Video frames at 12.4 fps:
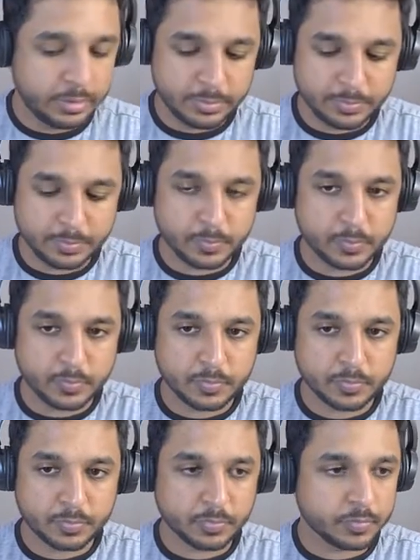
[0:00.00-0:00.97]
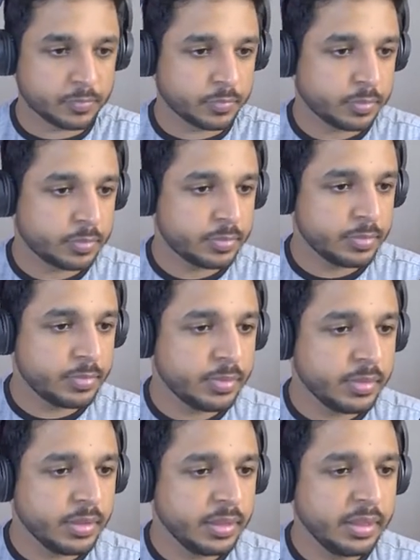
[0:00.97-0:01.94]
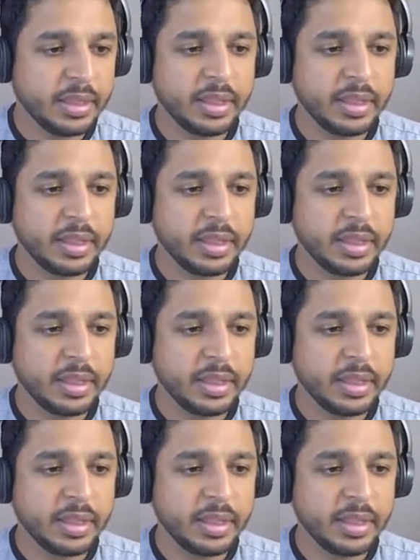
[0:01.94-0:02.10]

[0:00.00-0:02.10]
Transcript: (no one is talking)